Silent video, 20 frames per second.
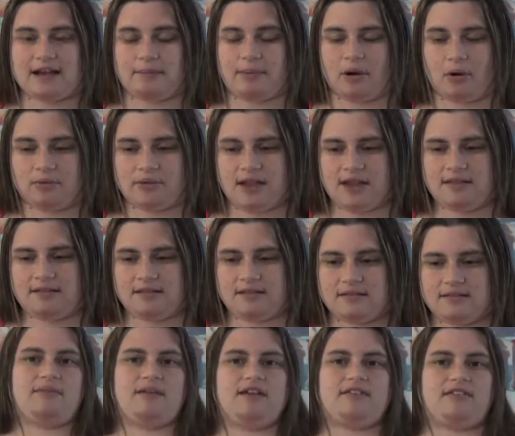opponent?
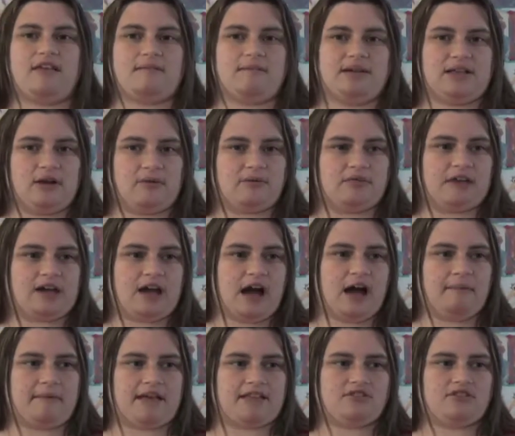Please let me know in the
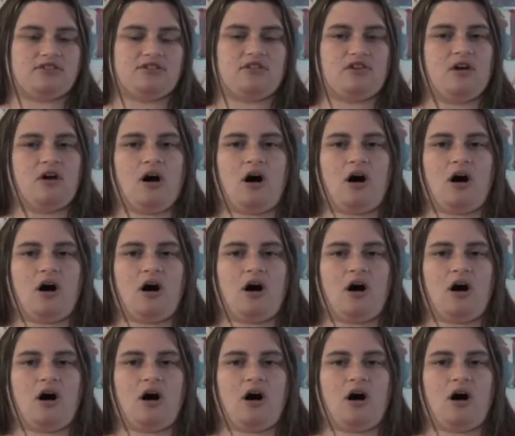comments.